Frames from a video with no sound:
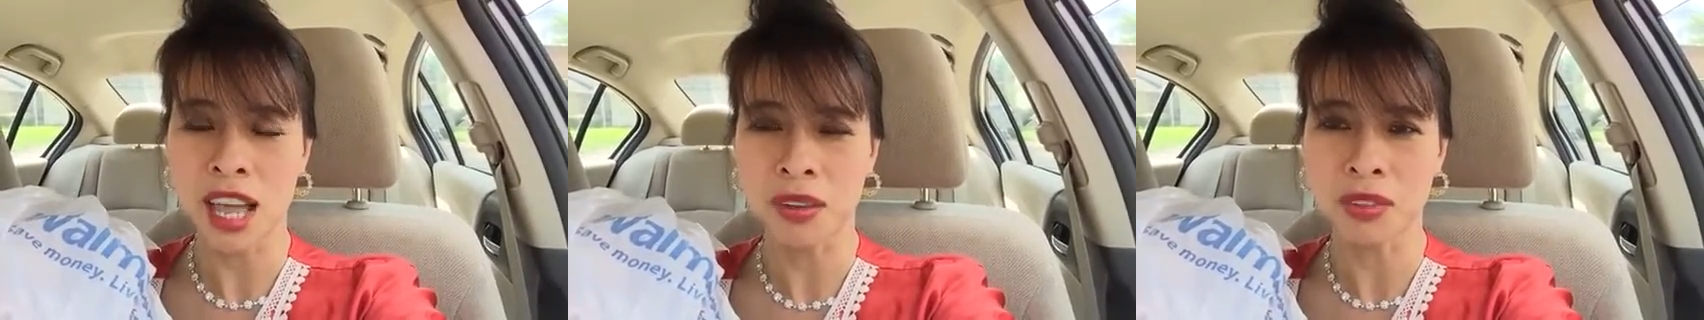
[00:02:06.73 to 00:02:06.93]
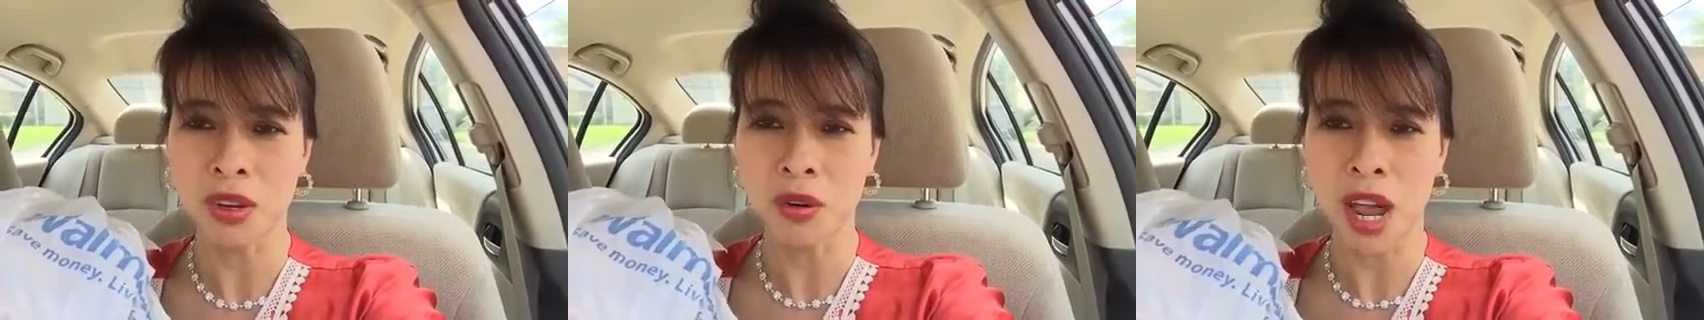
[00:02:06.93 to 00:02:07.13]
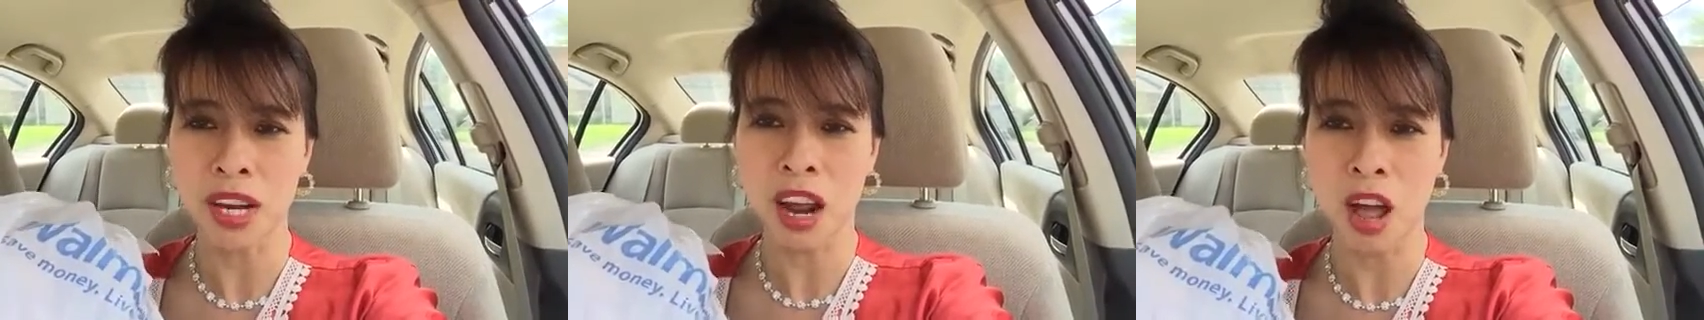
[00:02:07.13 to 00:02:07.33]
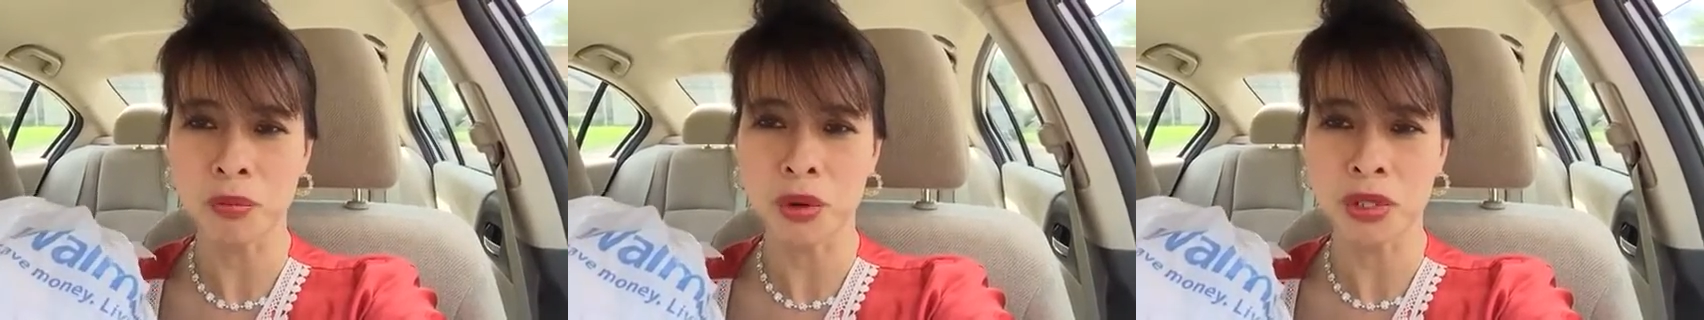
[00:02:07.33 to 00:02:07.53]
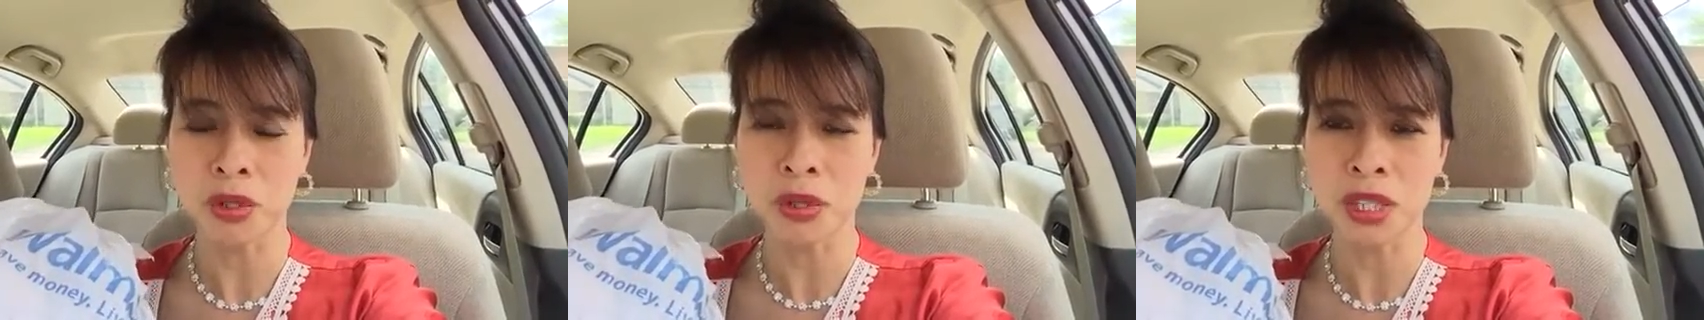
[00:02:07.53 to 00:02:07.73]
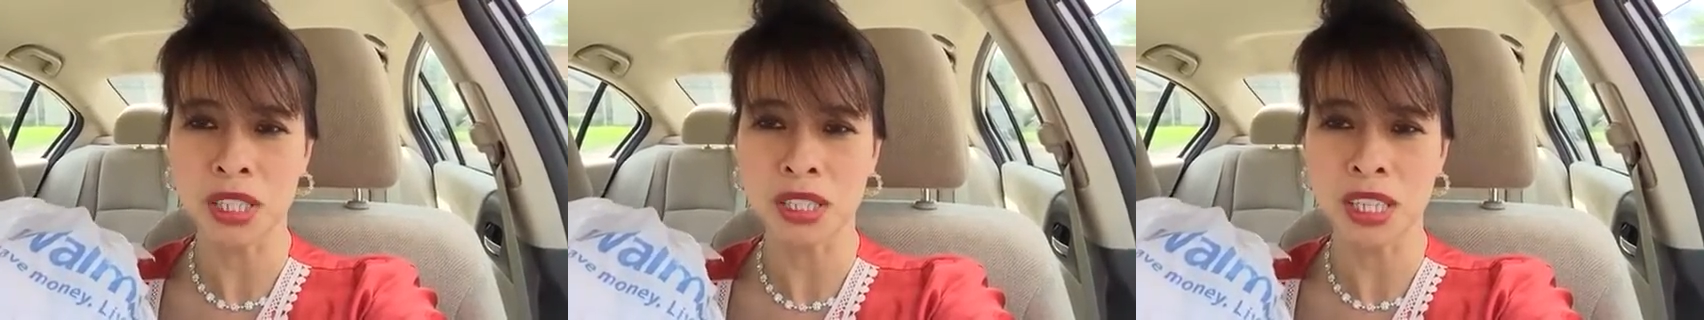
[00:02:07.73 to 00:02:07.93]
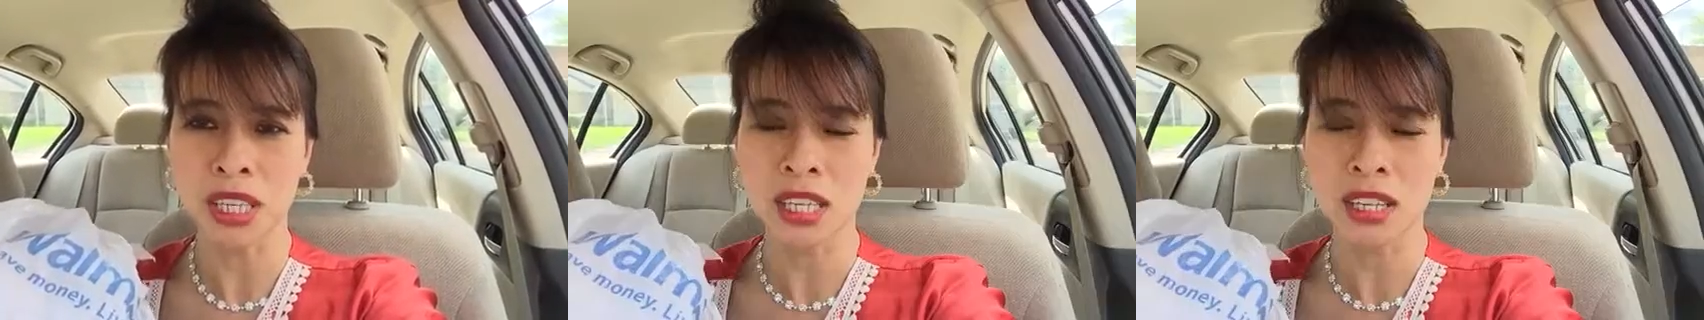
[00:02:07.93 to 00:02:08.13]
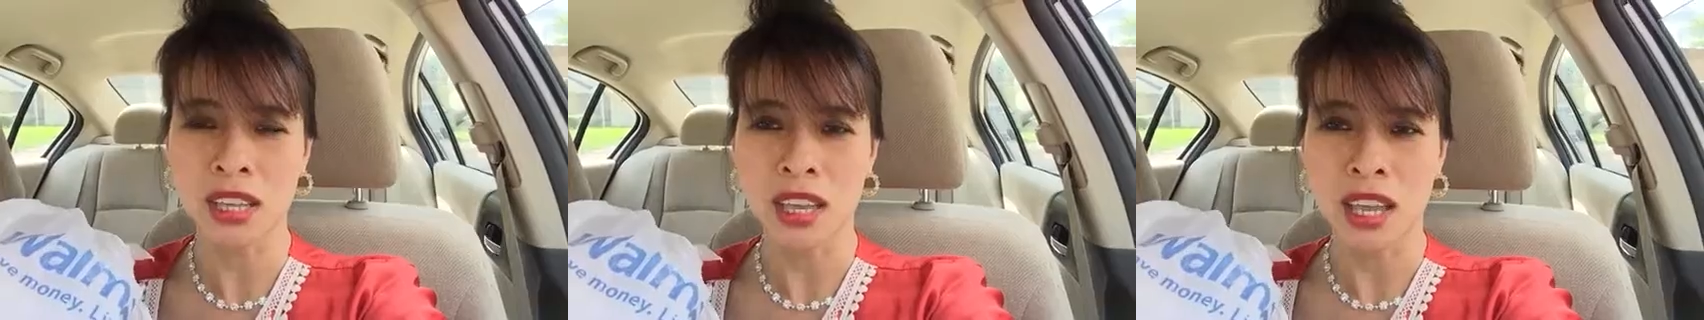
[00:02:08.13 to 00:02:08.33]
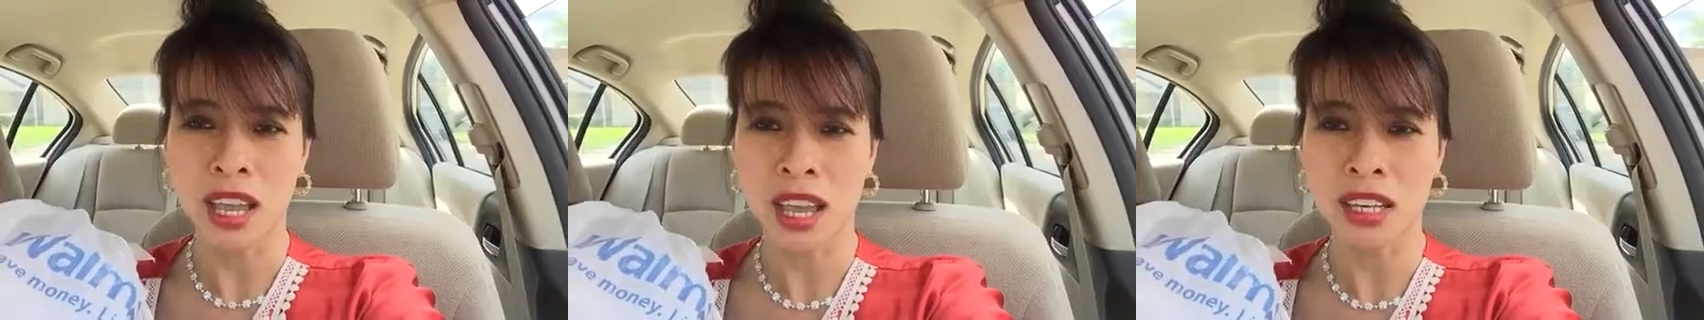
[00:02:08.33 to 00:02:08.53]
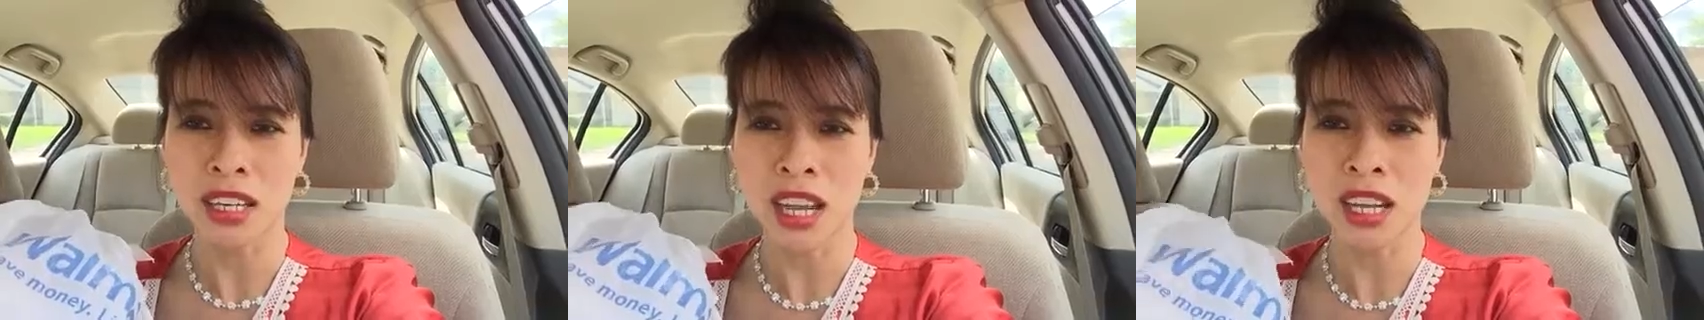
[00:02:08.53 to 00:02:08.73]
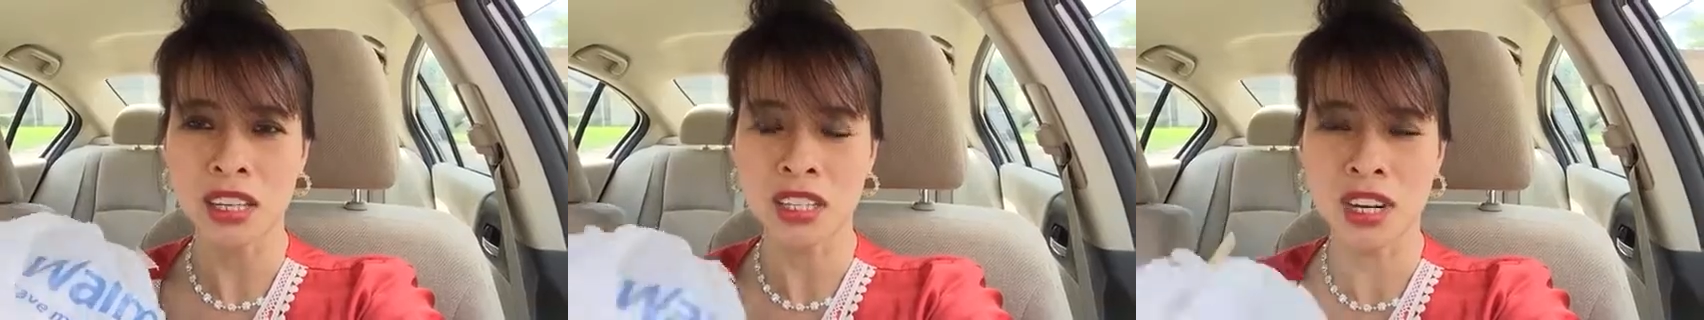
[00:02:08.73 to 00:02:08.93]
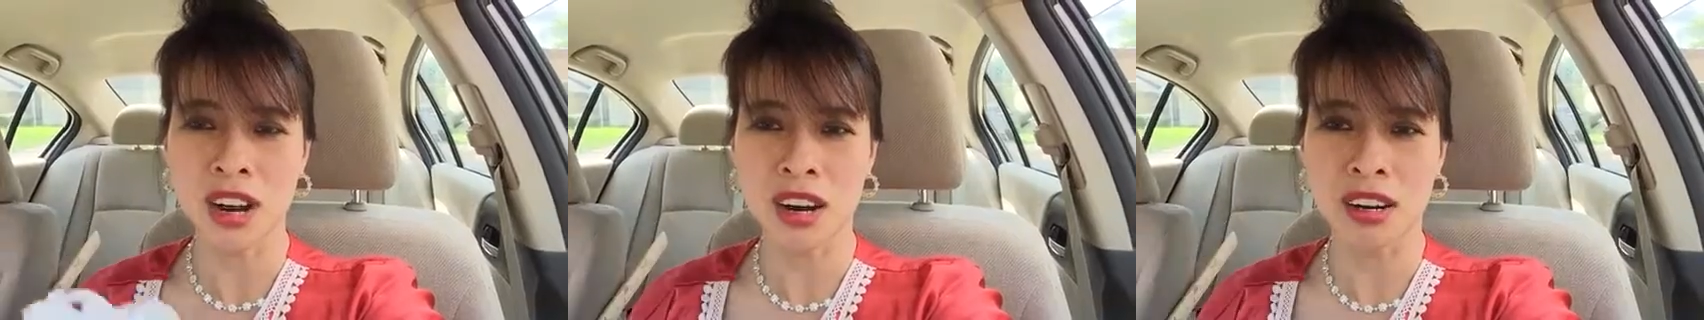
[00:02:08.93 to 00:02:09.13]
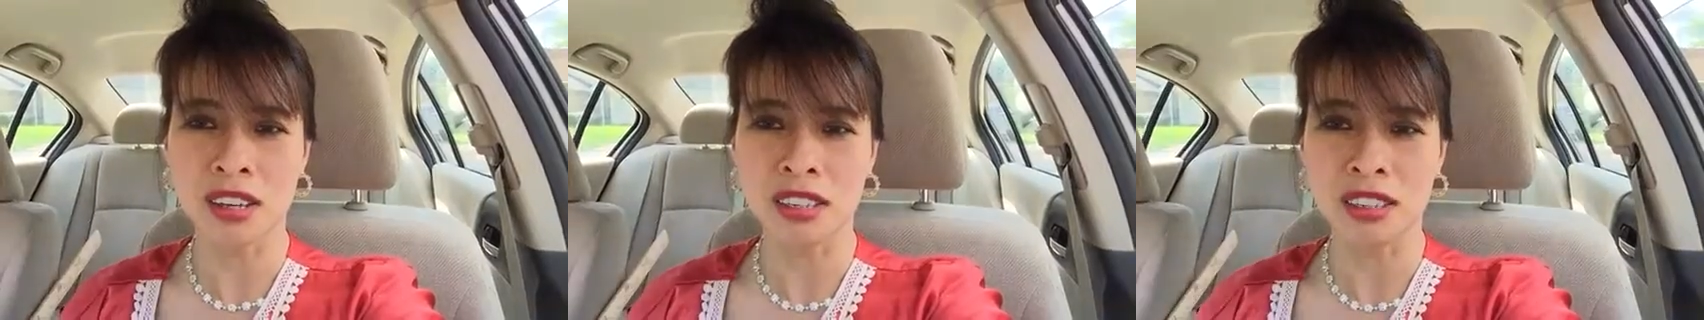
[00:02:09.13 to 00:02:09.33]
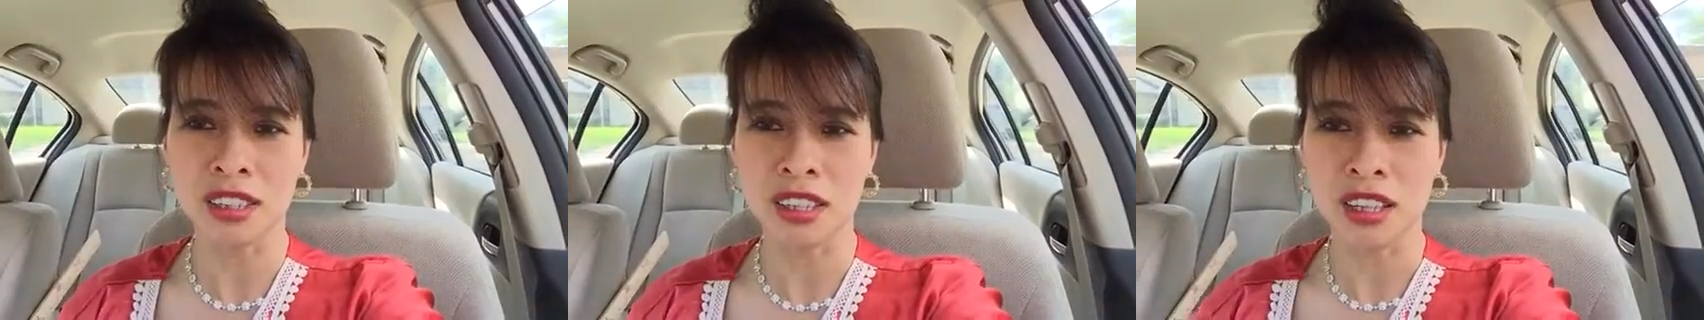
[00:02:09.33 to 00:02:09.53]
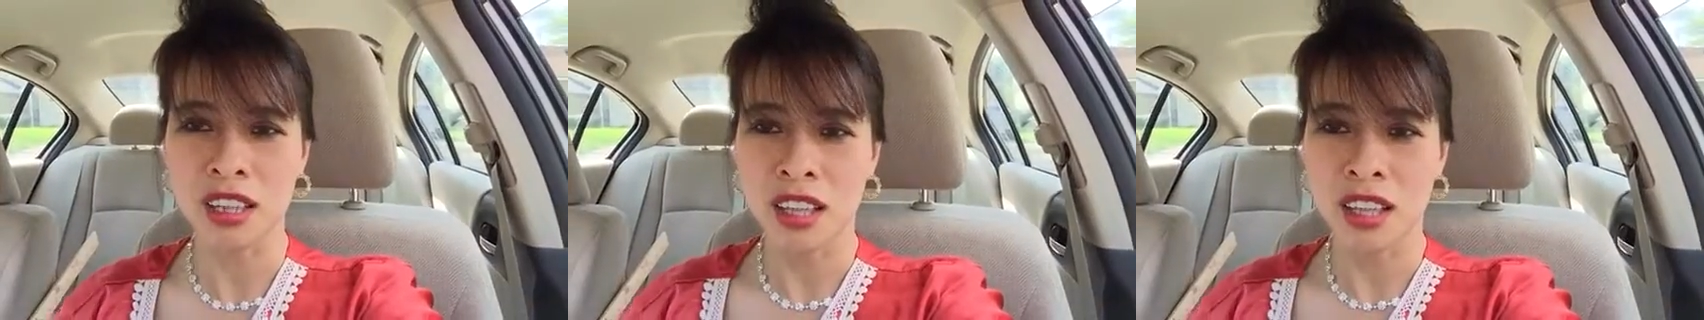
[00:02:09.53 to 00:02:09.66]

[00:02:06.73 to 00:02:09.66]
have the right opportunity, and in turn,